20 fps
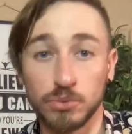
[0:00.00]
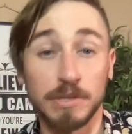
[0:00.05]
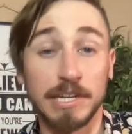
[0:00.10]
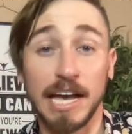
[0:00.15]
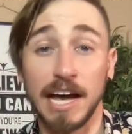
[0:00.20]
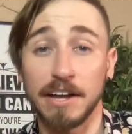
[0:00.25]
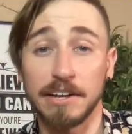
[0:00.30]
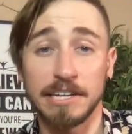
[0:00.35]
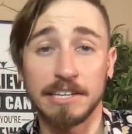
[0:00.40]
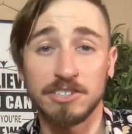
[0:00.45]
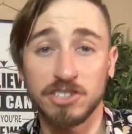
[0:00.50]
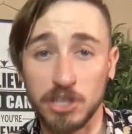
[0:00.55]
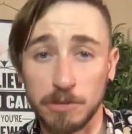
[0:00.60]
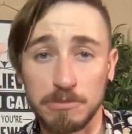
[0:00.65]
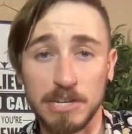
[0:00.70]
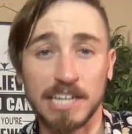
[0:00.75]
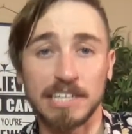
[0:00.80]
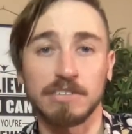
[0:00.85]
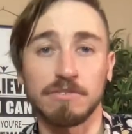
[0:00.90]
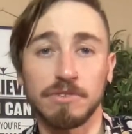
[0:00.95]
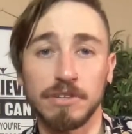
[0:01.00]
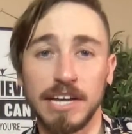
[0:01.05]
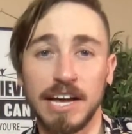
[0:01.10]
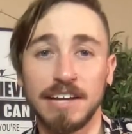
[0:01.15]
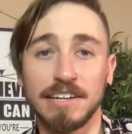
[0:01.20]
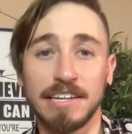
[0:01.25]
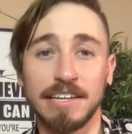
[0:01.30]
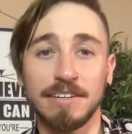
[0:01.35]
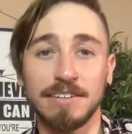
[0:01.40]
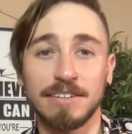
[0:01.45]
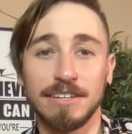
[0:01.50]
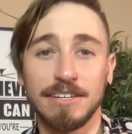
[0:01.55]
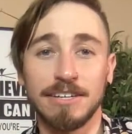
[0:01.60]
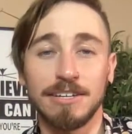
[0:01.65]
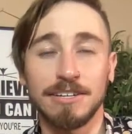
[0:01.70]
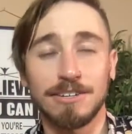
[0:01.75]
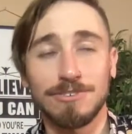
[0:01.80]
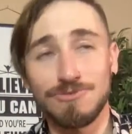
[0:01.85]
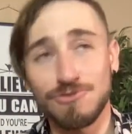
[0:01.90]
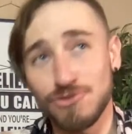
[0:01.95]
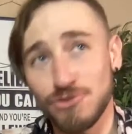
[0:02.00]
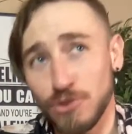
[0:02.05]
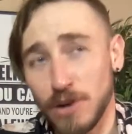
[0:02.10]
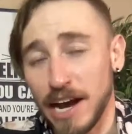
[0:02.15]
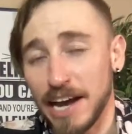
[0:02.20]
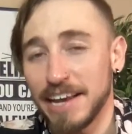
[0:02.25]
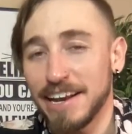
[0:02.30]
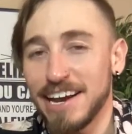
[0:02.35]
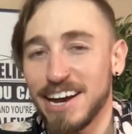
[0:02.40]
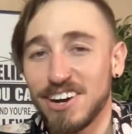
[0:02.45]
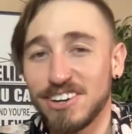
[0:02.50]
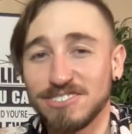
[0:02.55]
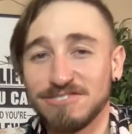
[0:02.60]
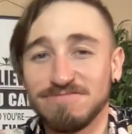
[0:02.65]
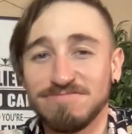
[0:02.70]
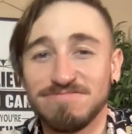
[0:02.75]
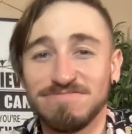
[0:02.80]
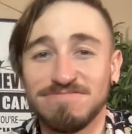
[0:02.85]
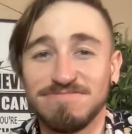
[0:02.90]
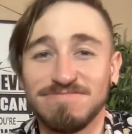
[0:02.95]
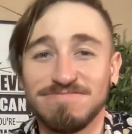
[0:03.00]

reality and subjective reality. Try it out.